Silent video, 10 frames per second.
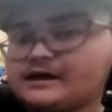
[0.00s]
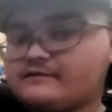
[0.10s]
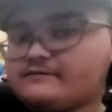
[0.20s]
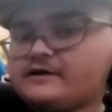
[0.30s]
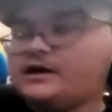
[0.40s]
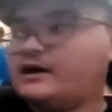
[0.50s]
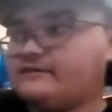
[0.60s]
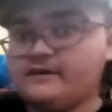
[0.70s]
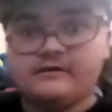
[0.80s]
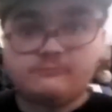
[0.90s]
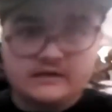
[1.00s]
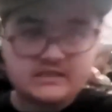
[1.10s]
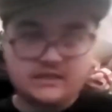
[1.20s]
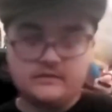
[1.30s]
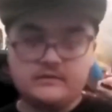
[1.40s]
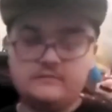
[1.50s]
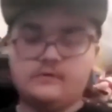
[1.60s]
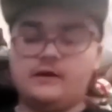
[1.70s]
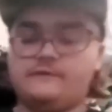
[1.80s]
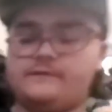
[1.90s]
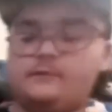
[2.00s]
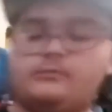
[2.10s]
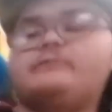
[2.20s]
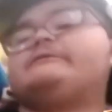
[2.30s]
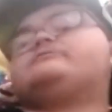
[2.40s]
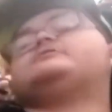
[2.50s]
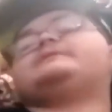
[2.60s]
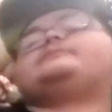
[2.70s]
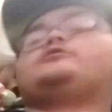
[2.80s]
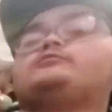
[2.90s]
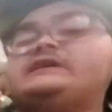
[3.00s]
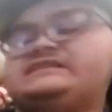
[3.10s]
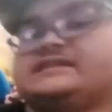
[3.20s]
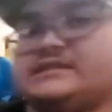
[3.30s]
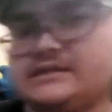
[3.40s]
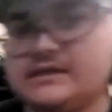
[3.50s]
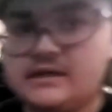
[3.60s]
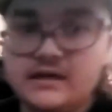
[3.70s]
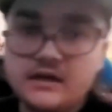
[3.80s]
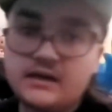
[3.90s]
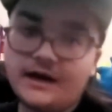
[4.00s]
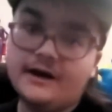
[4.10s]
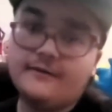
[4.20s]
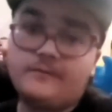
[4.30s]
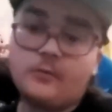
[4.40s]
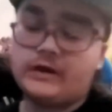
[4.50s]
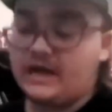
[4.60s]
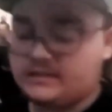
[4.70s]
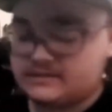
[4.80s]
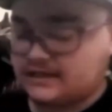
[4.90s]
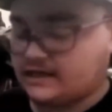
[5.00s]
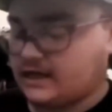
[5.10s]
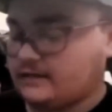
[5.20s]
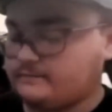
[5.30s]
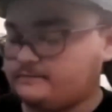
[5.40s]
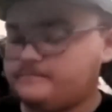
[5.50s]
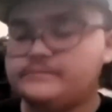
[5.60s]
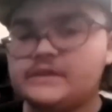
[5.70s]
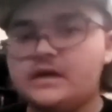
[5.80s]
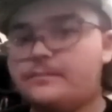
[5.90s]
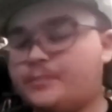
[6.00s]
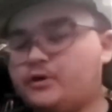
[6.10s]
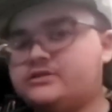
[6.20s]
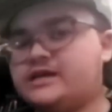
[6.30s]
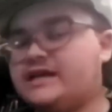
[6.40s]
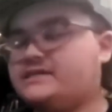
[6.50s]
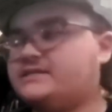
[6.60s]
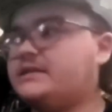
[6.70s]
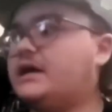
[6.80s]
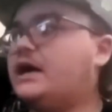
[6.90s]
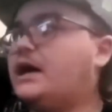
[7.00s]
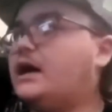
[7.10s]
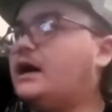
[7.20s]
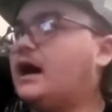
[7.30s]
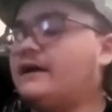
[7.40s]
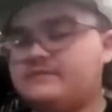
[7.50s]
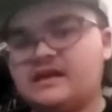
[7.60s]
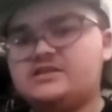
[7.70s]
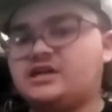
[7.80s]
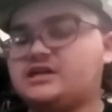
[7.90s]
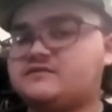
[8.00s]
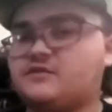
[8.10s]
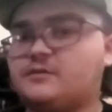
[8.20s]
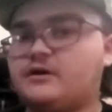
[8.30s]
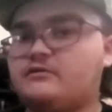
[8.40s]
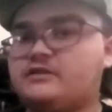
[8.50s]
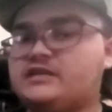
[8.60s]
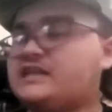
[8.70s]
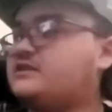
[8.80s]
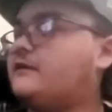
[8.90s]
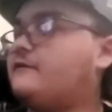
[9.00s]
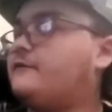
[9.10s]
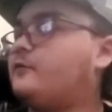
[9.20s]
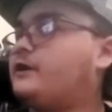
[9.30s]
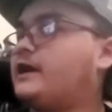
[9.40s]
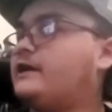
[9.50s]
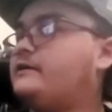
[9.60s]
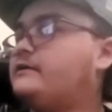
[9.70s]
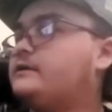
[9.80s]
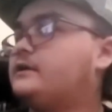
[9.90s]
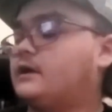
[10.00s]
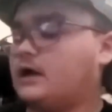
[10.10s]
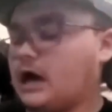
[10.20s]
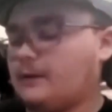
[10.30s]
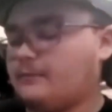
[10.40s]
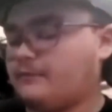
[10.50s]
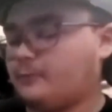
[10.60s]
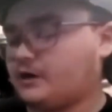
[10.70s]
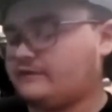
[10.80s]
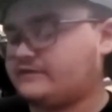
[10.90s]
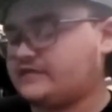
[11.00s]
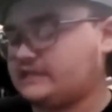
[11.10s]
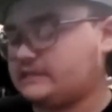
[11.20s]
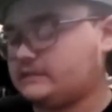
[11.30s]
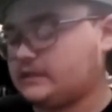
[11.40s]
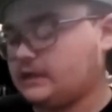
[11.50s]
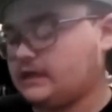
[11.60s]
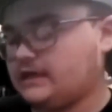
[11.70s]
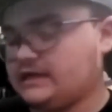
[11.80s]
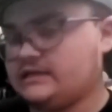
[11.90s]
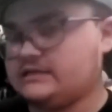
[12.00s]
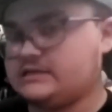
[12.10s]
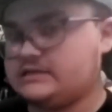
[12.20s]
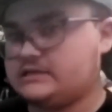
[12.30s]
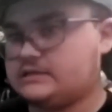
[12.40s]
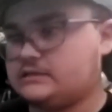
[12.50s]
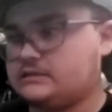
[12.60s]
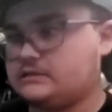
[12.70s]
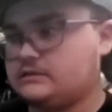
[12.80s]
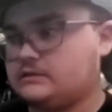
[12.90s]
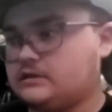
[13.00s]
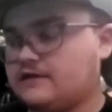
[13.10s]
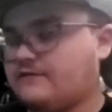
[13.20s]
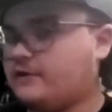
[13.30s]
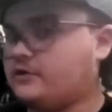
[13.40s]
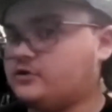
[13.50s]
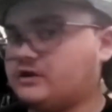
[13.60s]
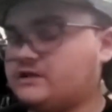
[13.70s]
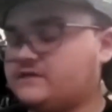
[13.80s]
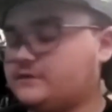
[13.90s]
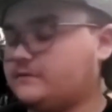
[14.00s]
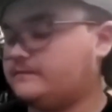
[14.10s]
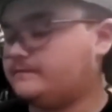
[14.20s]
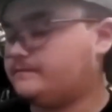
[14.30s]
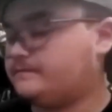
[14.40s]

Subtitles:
up, we have a very recent film, probably one of my more recent 4Ks that I got, Poltergeist. I have not checked this film out yet on 4K, but from what I've seen, it is a very good transfer.